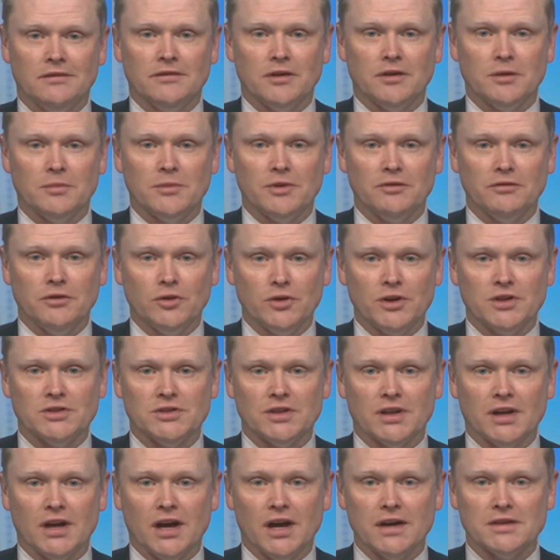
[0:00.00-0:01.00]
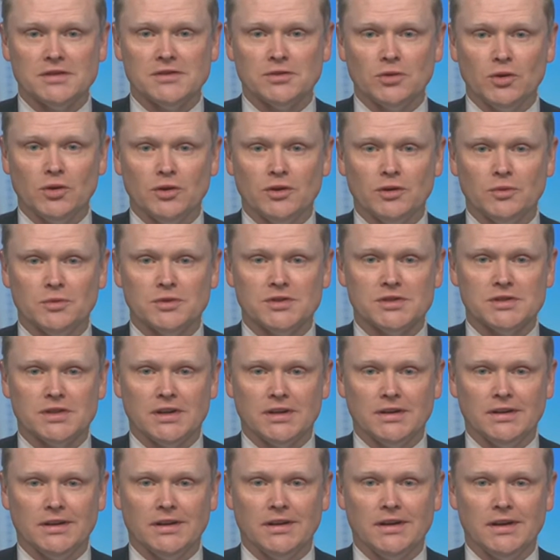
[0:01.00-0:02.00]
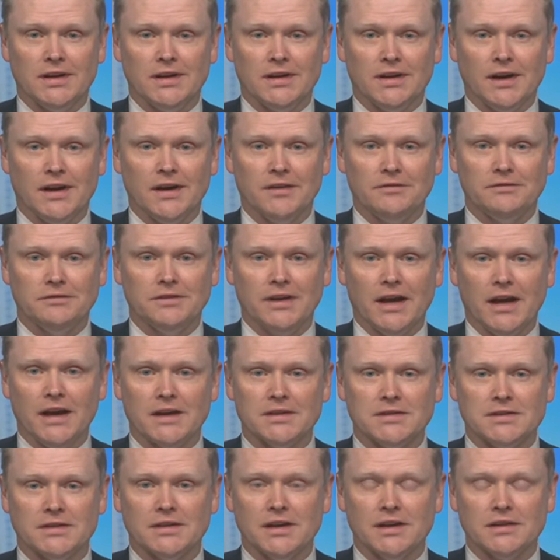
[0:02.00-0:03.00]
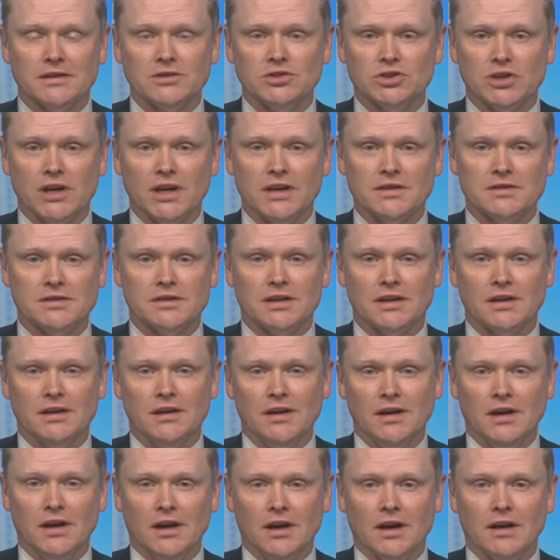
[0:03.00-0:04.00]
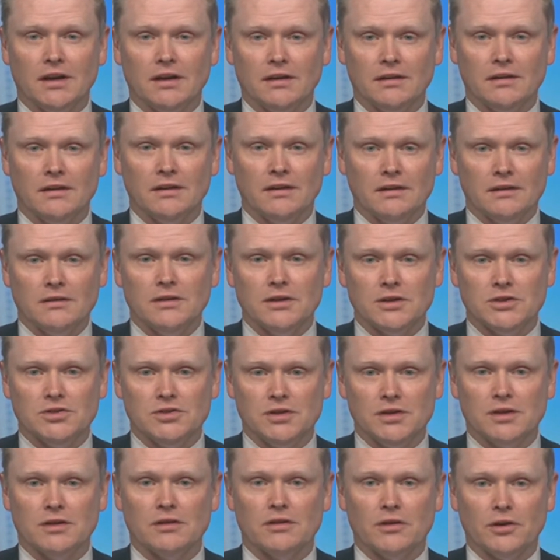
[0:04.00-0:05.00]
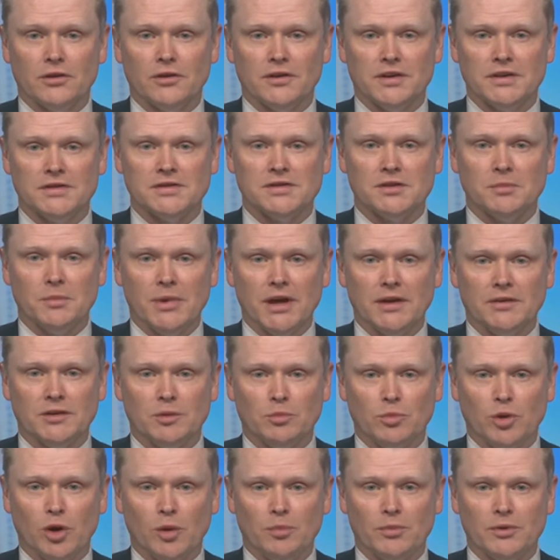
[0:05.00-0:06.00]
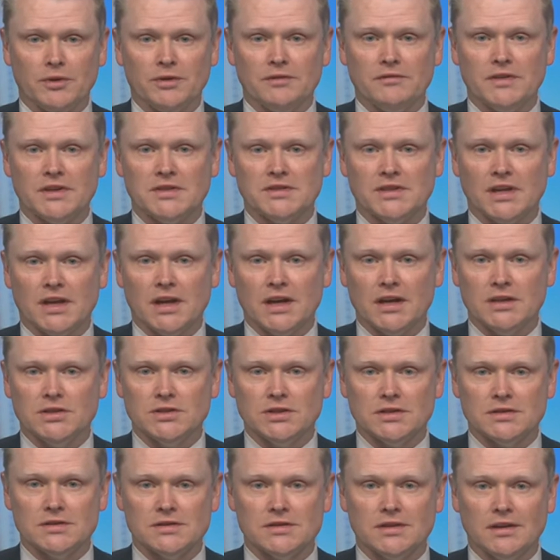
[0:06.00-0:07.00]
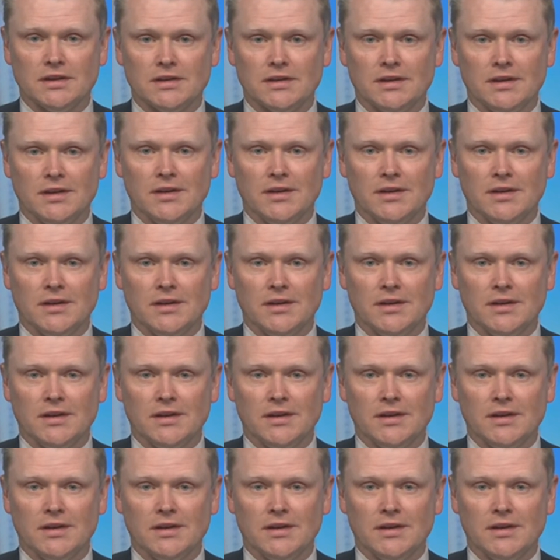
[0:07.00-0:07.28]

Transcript: from the footage that I saw, there was certainly flags and other chants, and I urge the authorities to make the proper investigations.